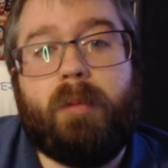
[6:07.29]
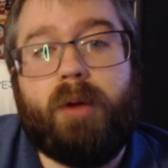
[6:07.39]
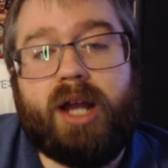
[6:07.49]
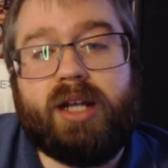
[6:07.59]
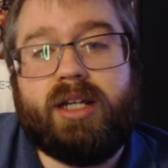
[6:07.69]

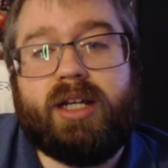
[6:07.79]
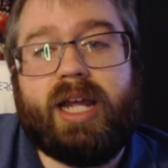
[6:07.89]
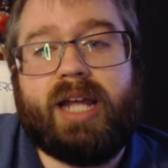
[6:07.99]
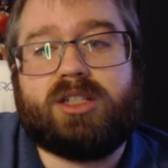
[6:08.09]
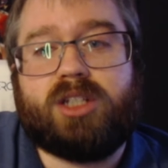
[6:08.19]
But
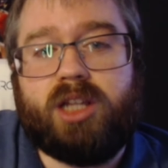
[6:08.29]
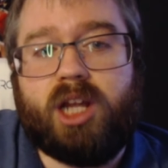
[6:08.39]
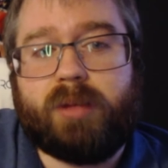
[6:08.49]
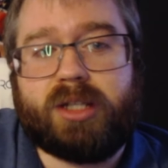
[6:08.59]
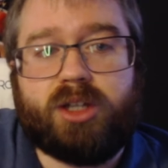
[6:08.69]
it's
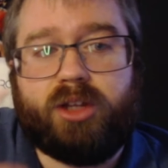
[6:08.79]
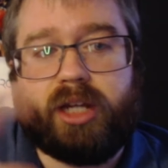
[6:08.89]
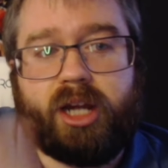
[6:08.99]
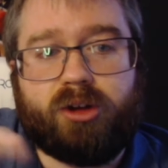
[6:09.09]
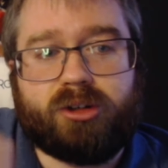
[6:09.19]
clear based on
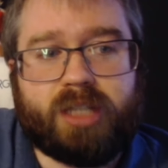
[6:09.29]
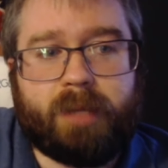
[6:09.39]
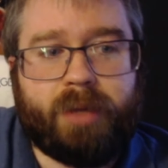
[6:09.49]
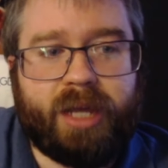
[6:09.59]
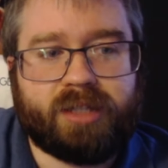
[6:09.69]
the characters they
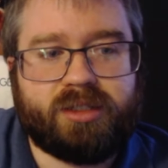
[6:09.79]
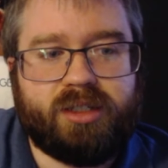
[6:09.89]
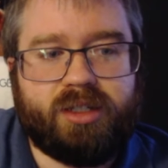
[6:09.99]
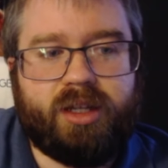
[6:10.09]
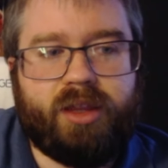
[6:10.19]
picked
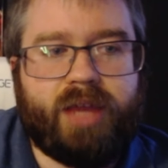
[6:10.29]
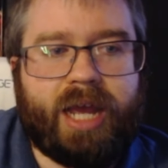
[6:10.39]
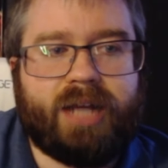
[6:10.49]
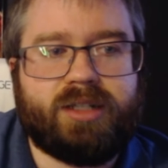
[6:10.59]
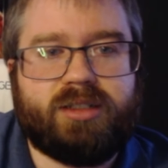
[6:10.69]

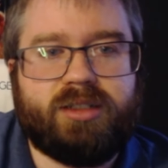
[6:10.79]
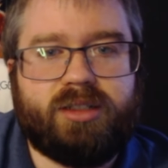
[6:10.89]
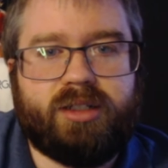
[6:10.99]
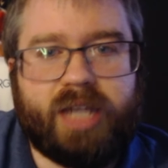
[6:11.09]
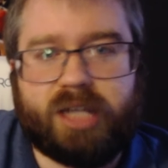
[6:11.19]
that
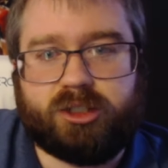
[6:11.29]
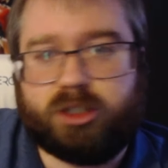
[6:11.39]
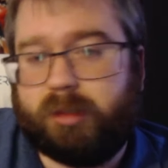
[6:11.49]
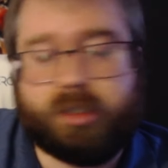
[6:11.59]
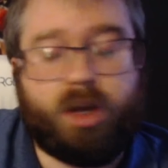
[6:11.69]
yes, there's
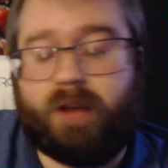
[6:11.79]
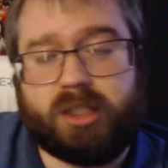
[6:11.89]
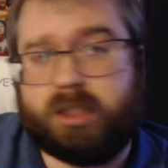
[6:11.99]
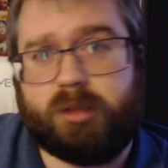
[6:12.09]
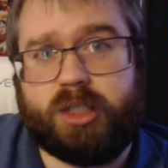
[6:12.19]
gonna be
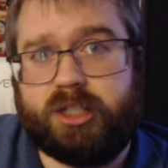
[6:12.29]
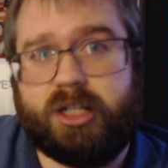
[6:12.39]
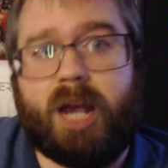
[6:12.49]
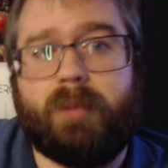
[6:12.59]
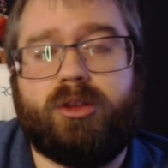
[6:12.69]
obviously some
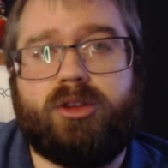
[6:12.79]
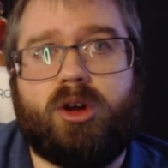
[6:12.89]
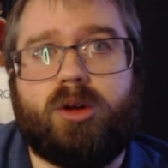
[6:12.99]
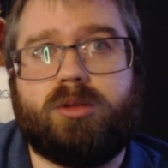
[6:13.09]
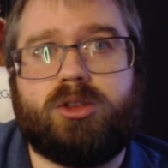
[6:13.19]
CGI, but
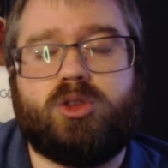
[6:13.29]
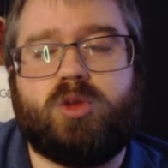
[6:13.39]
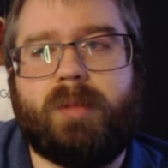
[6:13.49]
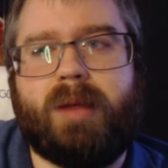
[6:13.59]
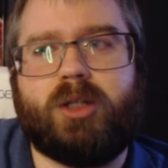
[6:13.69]
they're
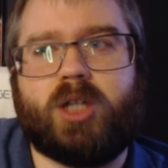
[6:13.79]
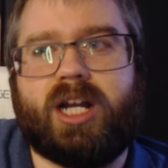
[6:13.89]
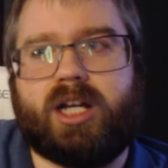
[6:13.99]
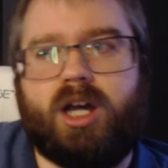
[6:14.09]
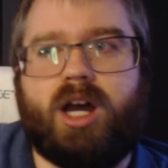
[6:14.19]
tr- maybe trying
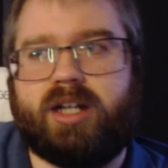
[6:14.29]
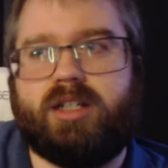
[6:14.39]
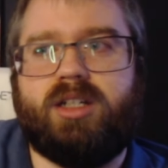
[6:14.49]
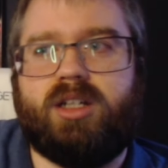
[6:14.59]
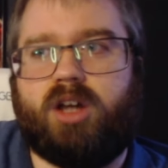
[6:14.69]
to cut
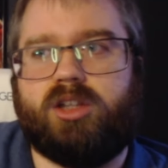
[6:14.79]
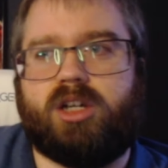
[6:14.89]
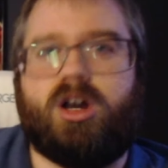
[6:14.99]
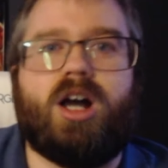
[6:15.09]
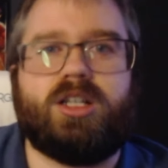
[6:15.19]
on the
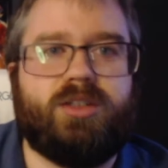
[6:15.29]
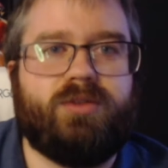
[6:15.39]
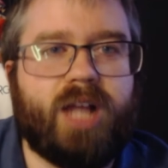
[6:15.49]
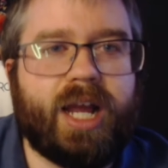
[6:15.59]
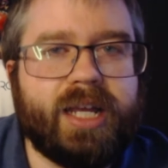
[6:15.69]
cost
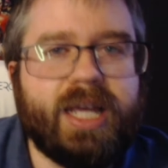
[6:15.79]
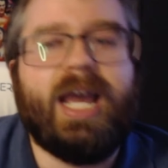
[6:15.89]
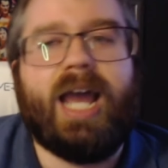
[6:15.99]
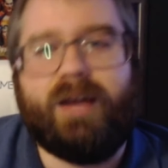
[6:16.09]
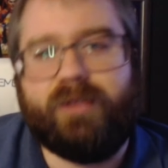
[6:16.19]
of like
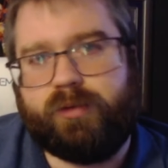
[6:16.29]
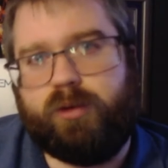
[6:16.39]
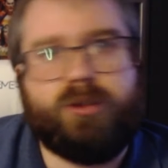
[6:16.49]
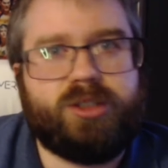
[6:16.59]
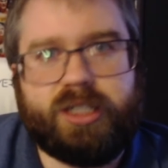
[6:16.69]
having
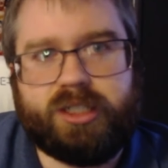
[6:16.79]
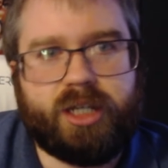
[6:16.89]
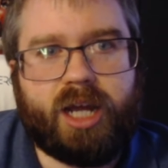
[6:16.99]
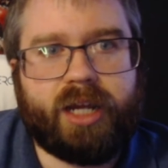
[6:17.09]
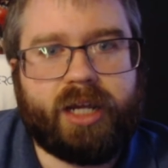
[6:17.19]
full
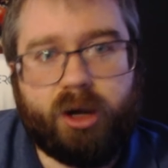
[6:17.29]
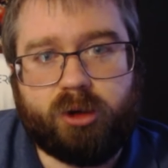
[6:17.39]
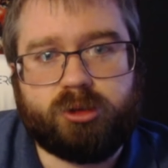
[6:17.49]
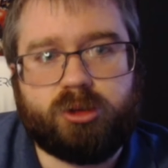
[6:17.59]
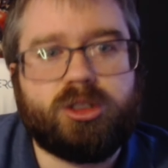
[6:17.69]
CGI
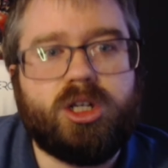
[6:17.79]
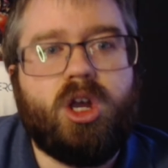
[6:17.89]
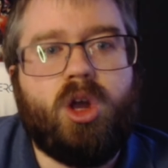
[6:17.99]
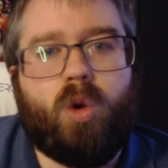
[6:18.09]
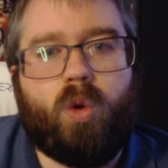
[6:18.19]
characters
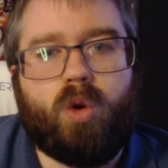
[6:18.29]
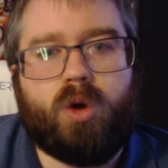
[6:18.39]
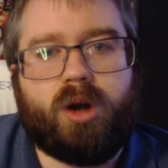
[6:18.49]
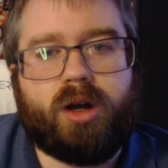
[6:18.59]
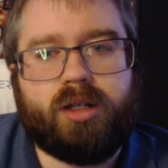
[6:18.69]

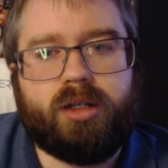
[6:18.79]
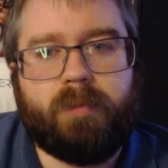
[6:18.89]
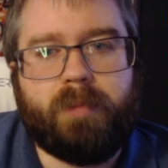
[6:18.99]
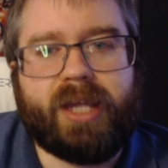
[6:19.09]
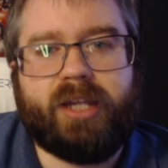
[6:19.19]
or
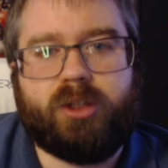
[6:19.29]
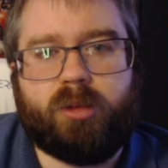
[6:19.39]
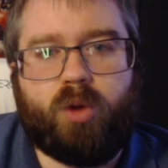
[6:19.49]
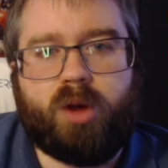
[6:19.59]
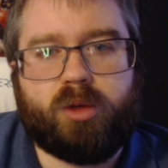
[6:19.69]
making to
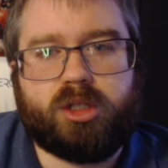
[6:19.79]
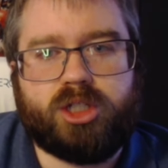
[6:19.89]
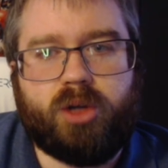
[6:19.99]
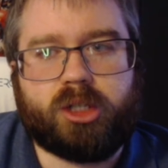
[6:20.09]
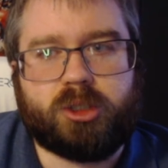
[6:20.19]
the point where it's
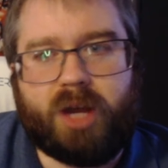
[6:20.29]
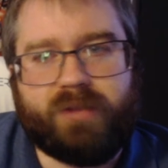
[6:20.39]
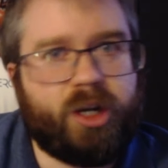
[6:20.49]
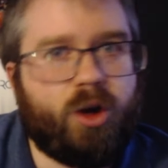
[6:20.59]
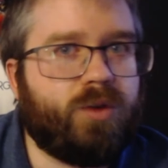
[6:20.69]
so
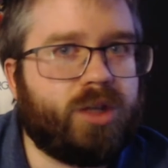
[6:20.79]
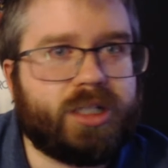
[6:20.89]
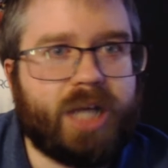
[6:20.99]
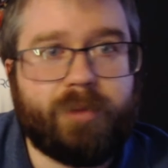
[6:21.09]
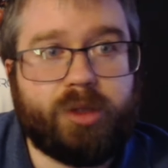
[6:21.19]
extravagant over the
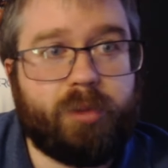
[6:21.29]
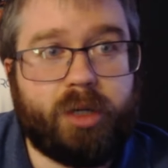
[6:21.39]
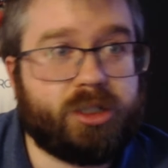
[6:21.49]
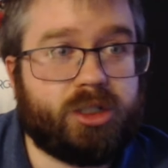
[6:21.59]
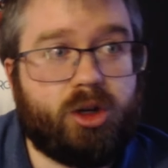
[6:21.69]
top that the
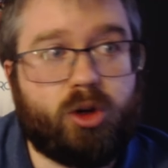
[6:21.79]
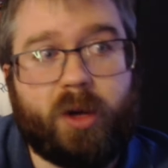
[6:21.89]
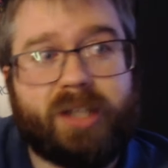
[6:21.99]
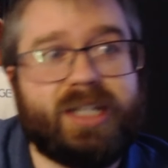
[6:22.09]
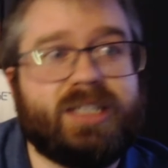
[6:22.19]
budget's gonna go
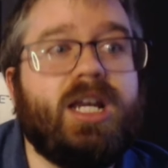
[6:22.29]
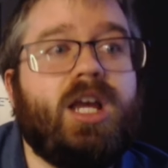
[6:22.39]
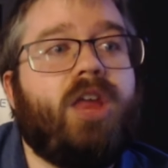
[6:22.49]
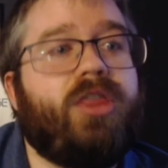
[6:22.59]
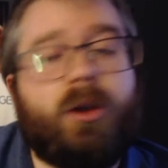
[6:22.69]
crazy. Because
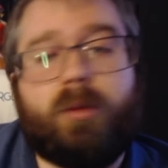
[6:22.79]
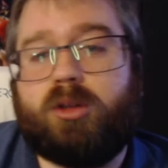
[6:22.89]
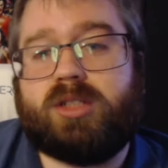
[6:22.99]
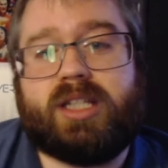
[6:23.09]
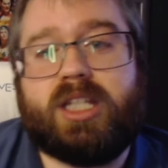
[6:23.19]

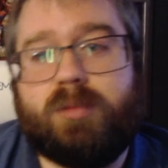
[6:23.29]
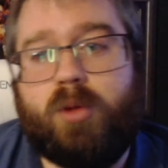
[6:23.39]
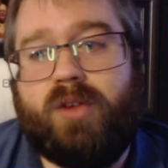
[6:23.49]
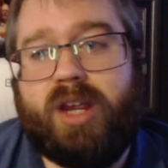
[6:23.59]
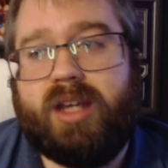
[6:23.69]
Thunderbolts, like this
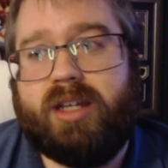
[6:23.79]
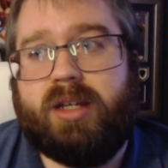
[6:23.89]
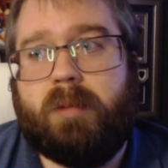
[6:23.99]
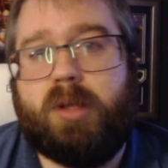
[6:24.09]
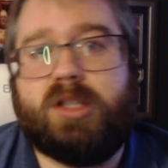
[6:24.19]
movie,
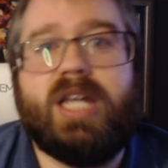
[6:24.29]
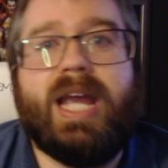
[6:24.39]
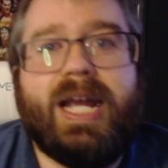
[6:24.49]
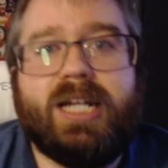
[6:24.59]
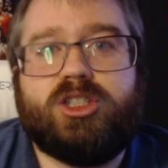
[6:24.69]

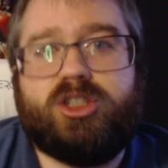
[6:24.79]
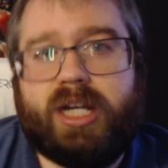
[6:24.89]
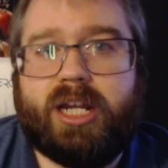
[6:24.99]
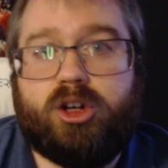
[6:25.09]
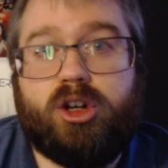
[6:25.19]

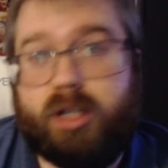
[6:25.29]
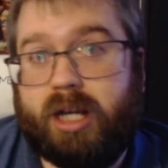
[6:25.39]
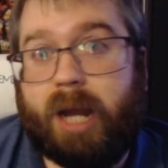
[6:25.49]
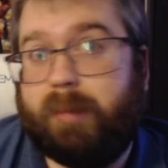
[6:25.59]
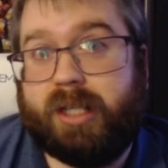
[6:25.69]
potentially could
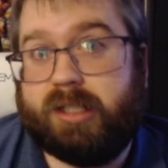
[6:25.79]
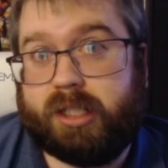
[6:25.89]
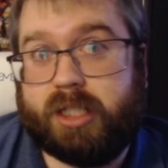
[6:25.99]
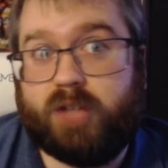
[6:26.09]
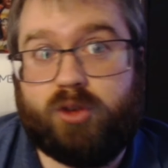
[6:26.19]
not be
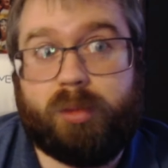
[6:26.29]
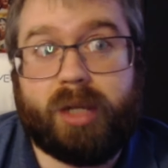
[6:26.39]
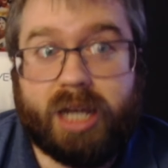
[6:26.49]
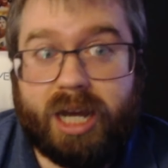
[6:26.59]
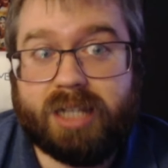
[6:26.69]
successful
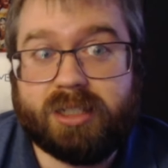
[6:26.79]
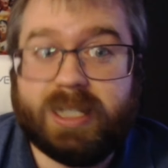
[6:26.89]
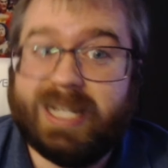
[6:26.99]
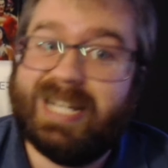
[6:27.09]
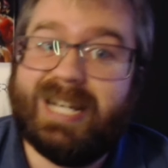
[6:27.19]

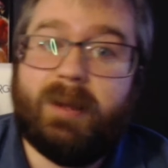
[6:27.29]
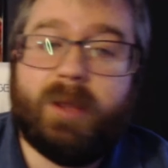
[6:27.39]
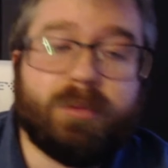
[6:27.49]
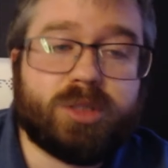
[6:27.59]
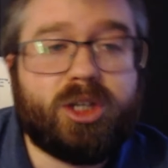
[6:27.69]
because
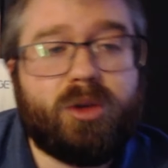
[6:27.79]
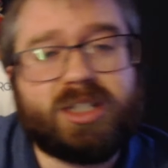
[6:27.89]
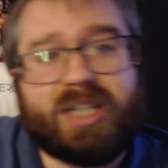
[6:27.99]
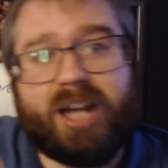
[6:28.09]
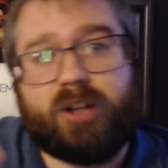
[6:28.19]
the MCU
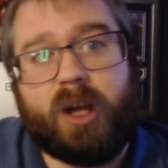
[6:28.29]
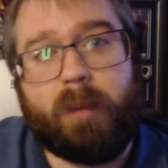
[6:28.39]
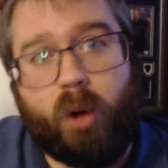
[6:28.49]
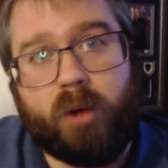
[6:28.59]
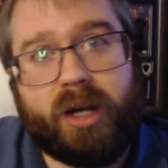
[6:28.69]
is not in a
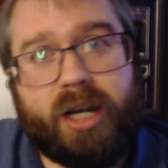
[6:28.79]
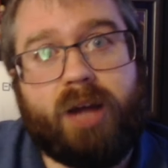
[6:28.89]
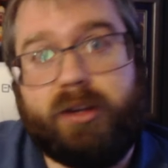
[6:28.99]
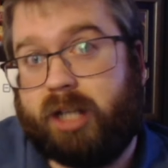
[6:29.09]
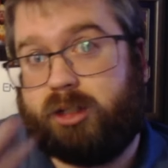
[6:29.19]
great point right
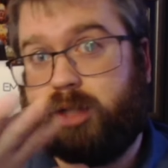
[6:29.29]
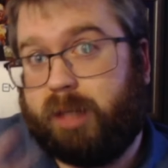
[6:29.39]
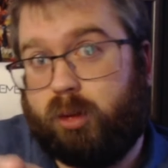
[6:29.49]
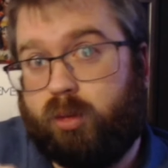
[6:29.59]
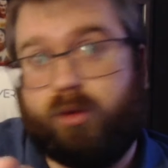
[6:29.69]
now. Yes,
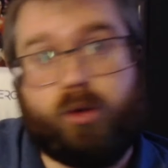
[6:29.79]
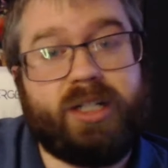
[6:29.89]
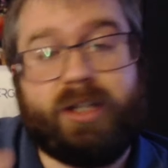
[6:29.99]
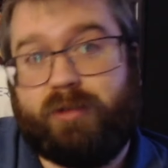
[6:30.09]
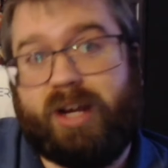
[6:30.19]
Deadpool and
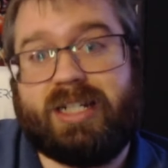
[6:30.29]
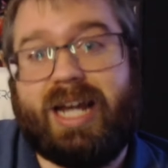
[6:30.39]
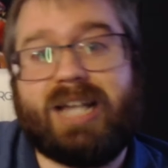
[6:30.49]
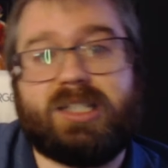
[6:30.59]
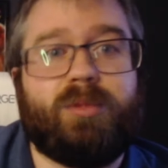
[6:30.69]
Wolverine did
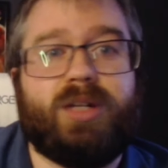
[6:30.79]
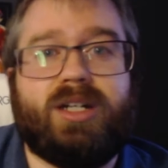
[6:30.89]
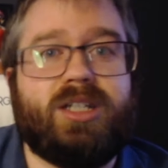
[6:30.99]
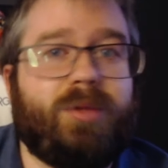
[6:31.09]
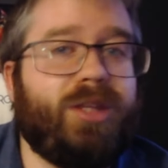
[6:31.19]
fantastic, but it
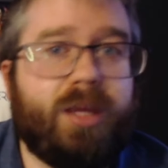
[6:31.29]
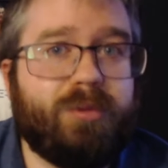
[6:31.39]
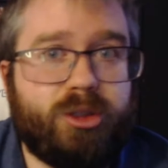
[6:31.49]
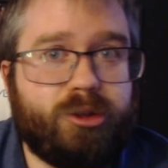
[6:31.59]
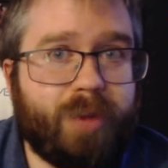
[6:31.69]
doesn't mean the
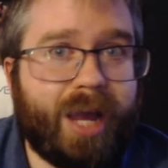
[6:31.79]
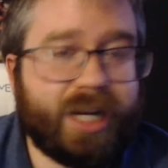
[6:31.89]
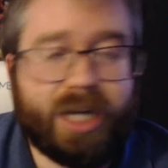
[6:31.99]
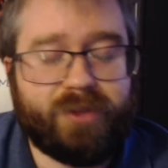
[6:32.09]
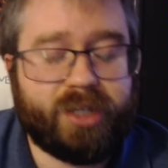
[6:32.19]
MCU is
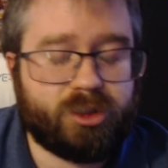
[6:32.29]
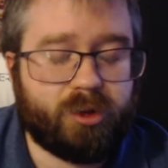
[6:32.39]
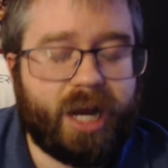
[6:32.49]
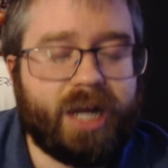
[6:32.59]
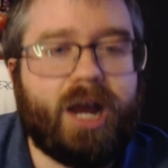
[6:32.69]
back and everything's
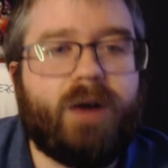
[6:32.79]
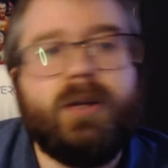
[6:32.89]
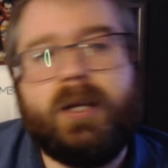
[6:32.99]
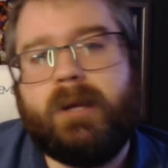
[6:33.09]
okay now.